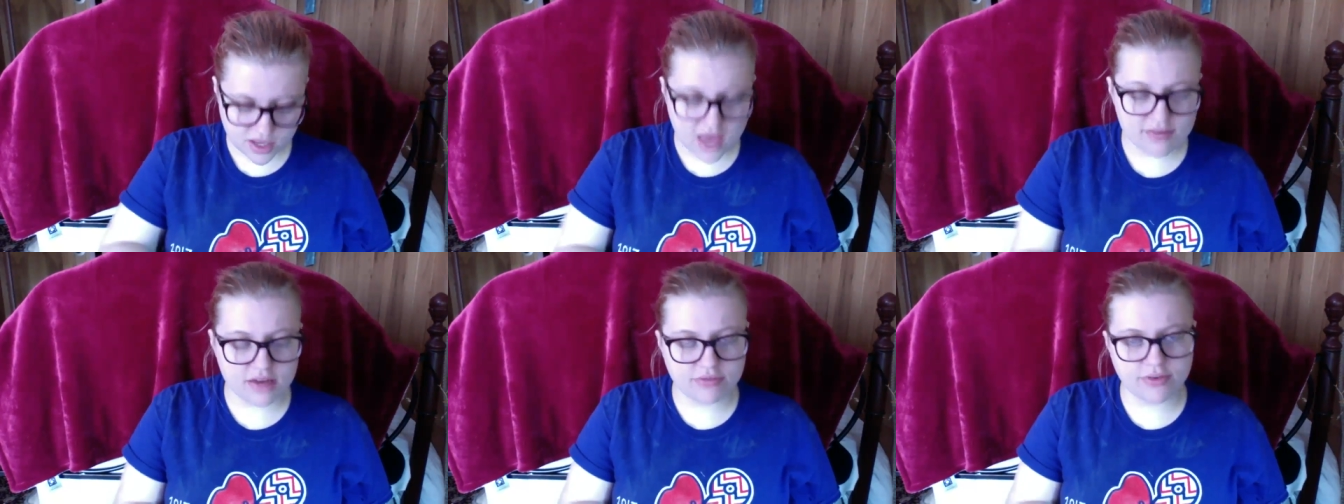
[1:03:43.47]

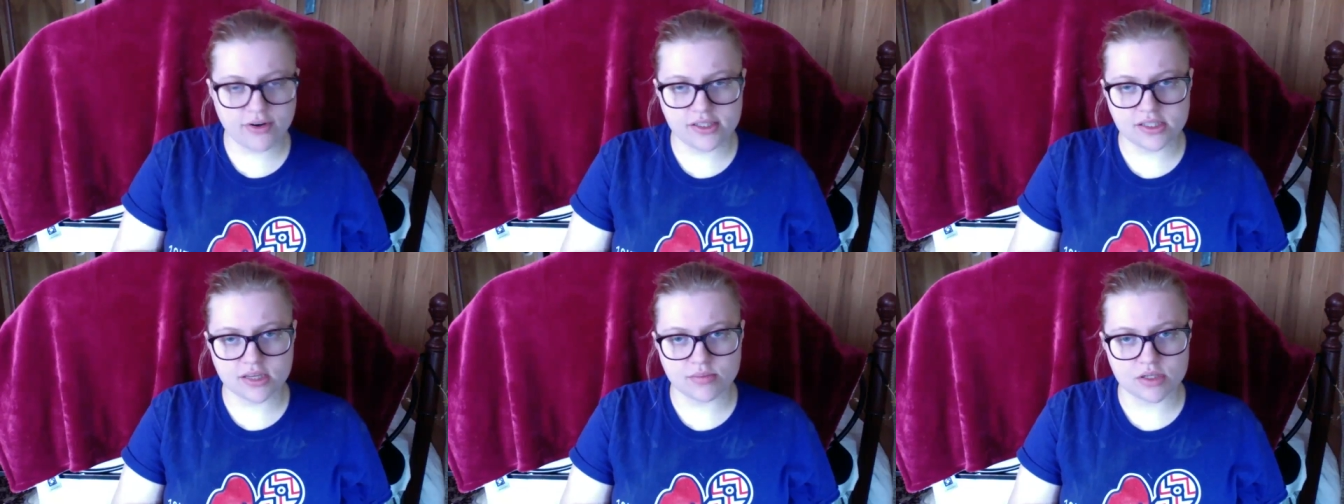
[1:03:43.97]
I've had
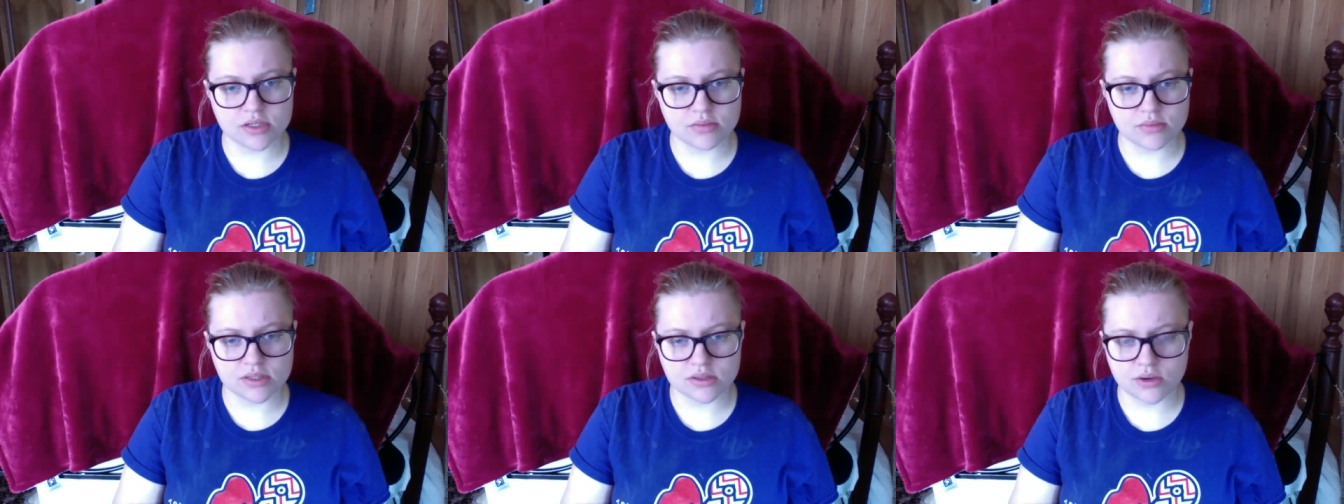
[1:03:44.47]
furries
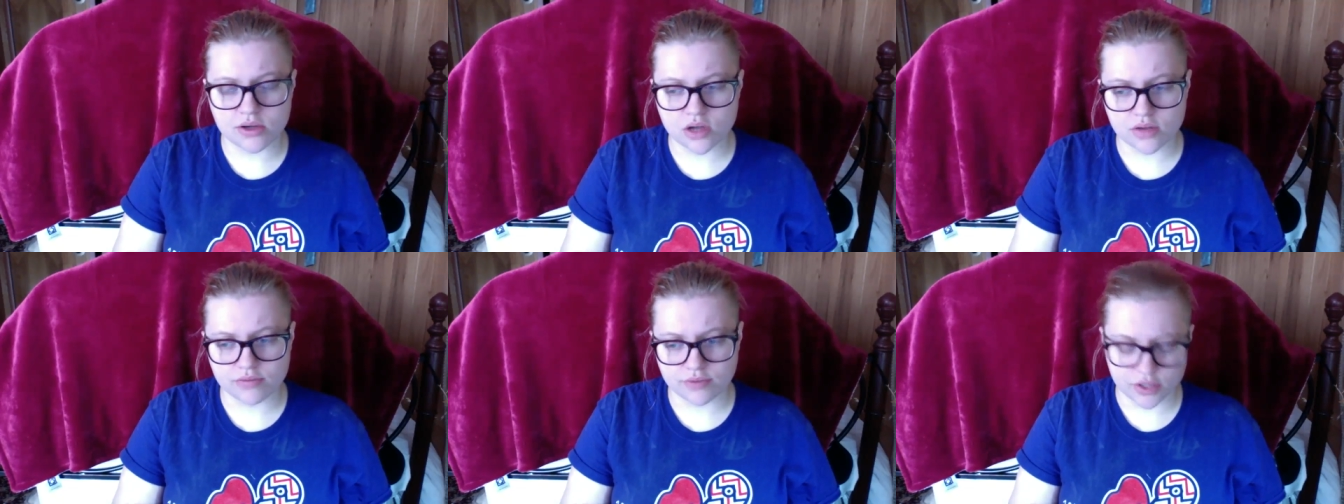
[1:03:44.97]
commission me, so I
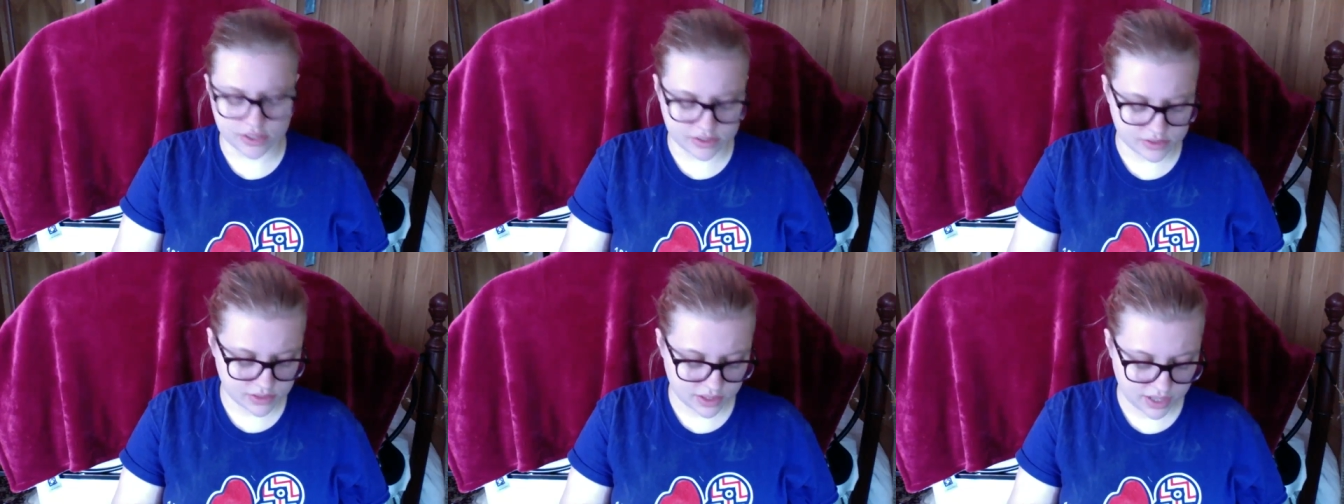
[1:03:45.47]
draw furries